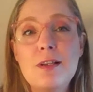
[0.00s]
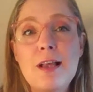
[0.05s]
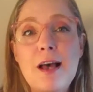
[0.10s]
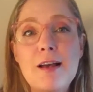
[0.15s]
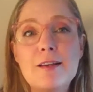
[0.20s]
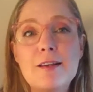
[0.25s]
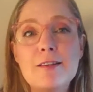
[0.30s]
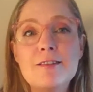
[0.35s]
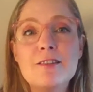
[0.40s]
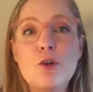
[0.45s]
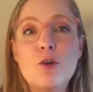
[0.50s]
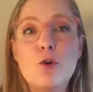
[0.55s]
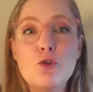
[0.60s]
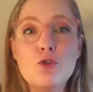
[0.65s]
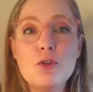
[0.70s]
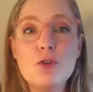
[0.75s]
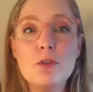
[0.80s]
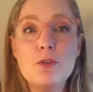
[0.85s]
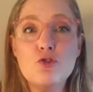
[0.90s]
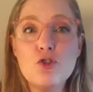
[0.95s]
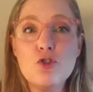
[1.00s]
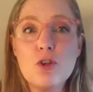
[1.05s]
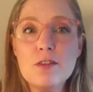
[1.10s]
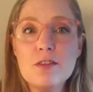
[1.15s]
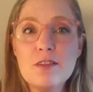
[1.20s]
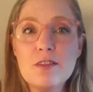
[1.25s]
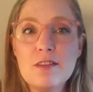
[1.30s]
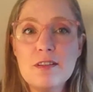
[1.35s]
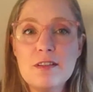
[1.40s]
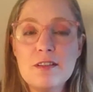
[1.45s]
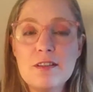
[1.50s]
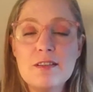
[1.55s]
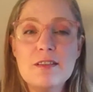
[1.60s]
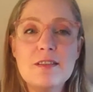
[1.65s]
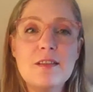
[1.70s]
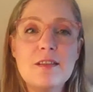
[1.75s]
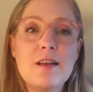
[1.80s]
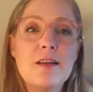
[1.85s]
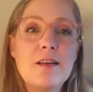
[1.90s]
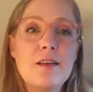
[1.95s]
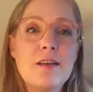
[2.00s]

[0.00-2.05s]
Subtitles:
like social justice,